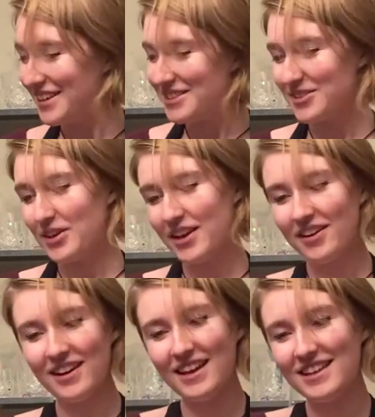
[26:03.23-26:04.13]
So
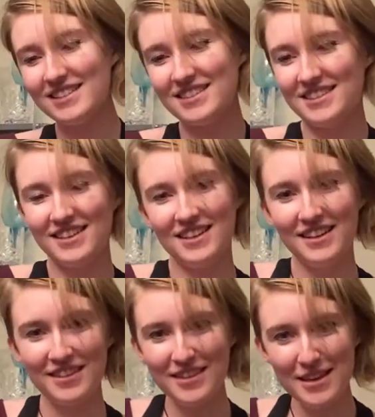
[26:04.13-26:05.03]
here it is,
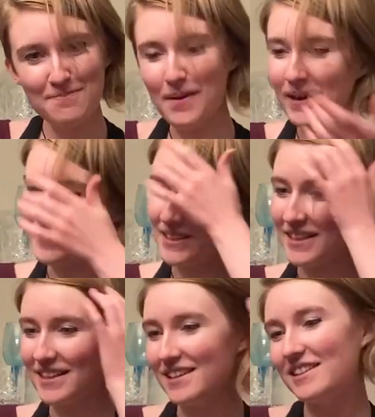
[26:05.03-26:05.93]
the
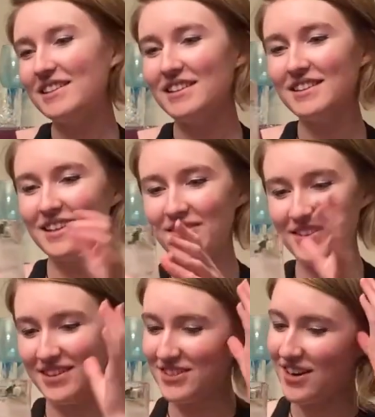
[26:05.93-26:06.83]
Butler. Let's give
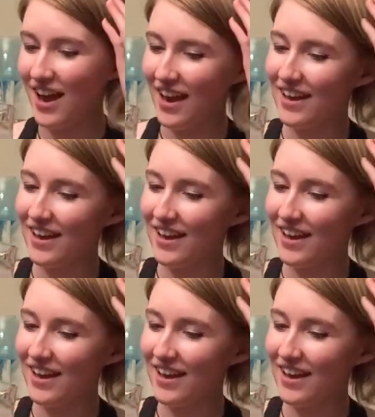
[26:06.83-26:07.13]
it a try